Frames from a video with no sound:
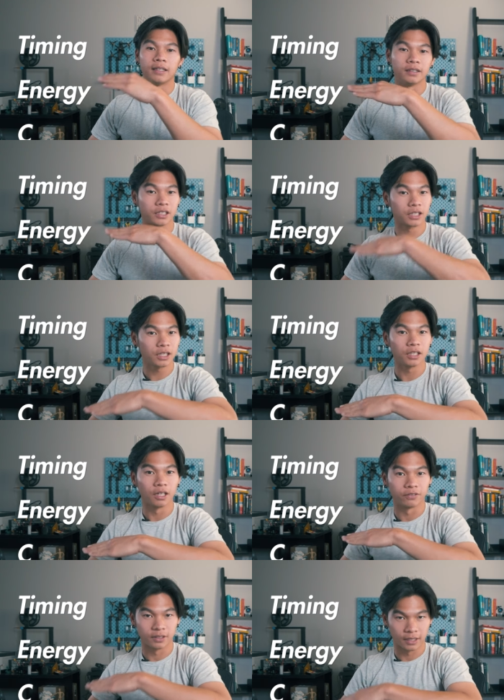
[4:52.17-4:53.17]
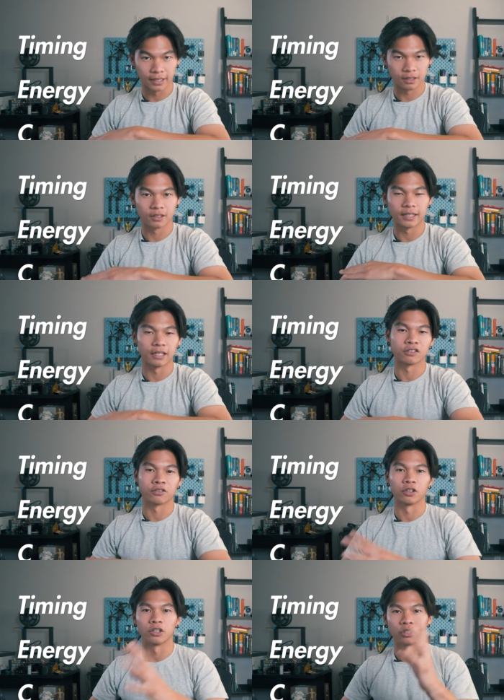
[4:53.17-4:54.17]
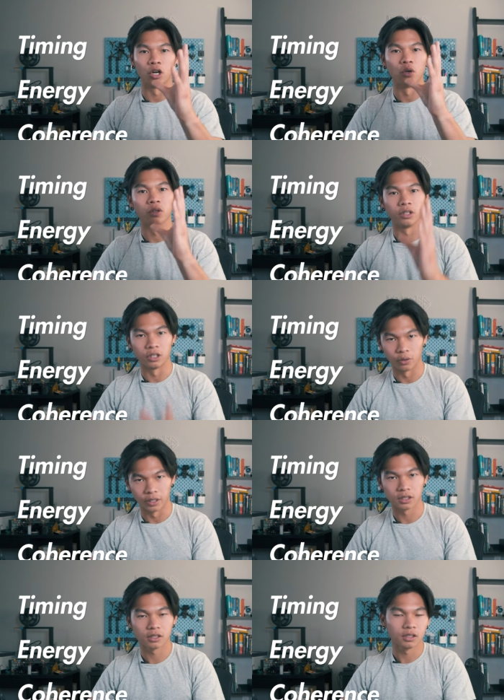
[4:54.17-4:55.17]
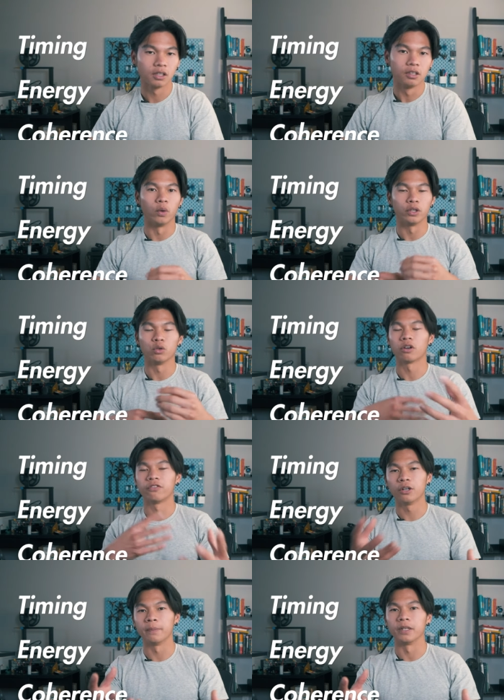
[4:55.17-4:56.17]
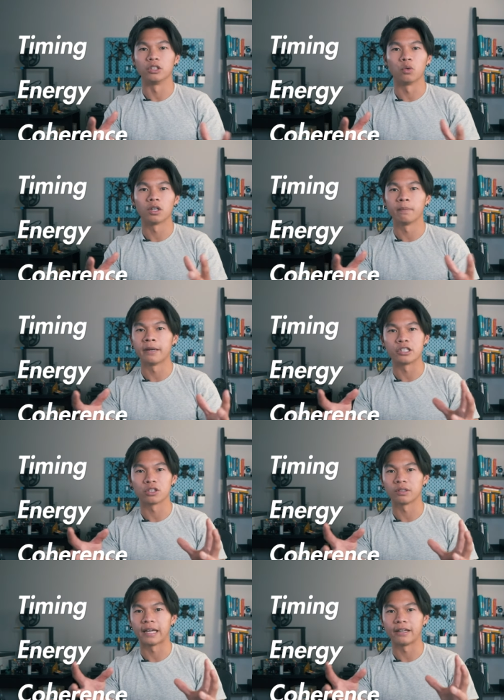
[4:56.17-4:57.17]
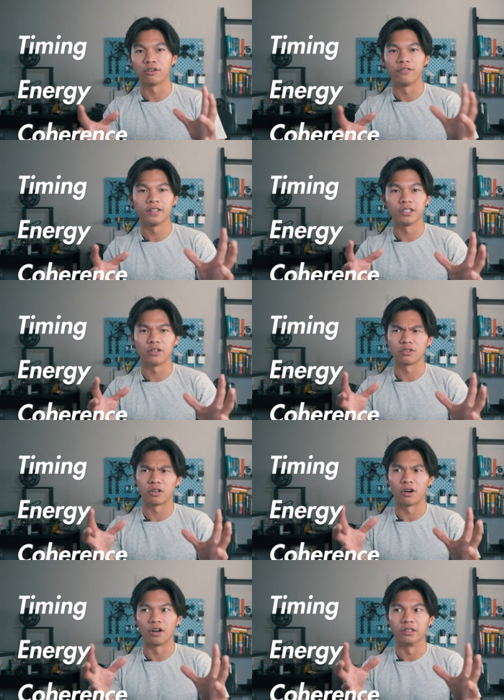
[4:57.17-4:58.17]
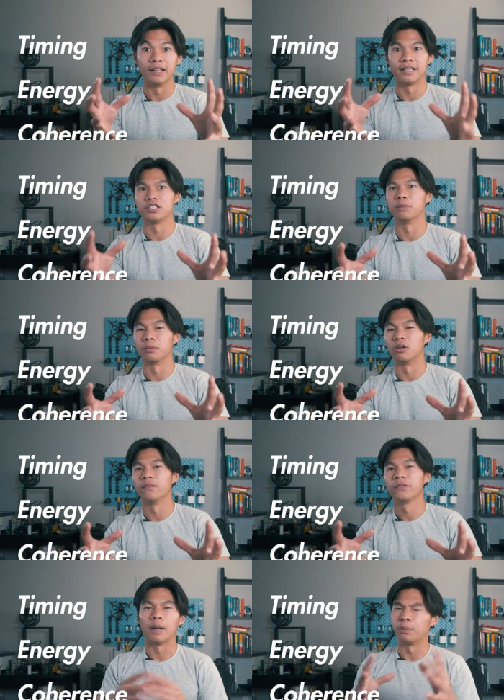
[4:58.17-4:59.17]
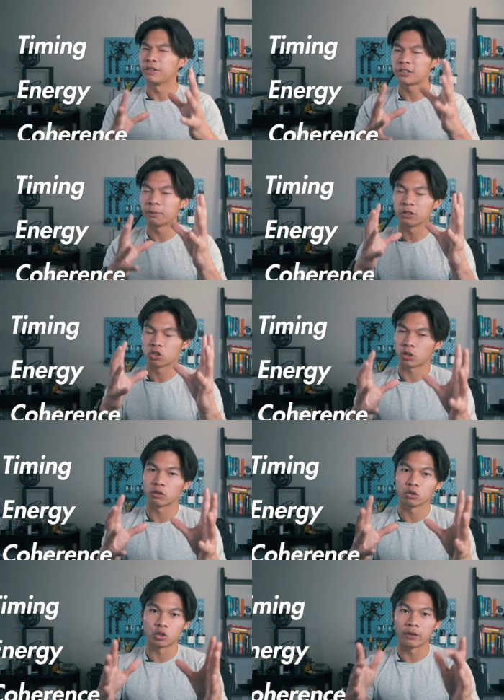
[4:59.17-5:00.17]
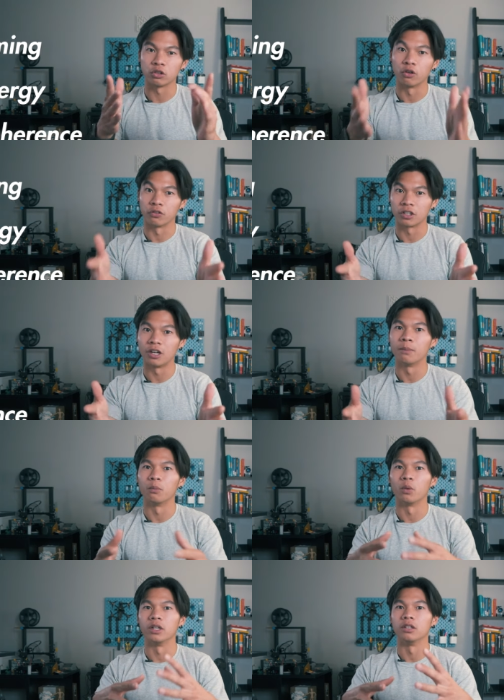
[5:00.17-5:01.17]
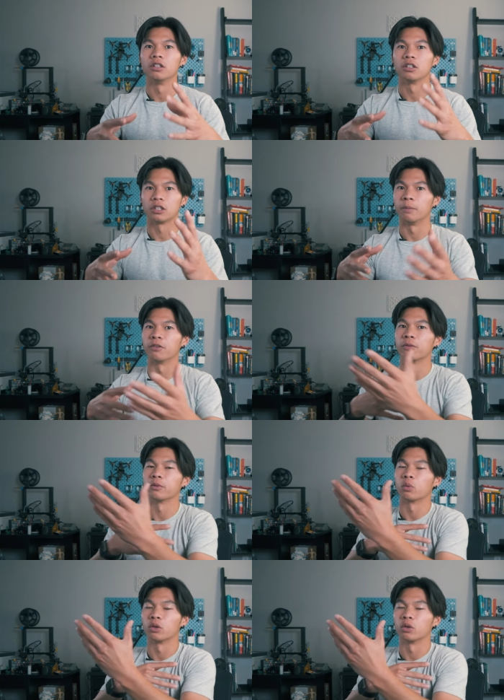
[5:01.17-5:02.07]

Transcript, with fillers: And then the C of tech stands for coherence. When you are filming, you want to make sure that your videos are legible. I believe some of the struggles you have to overcome when coming from the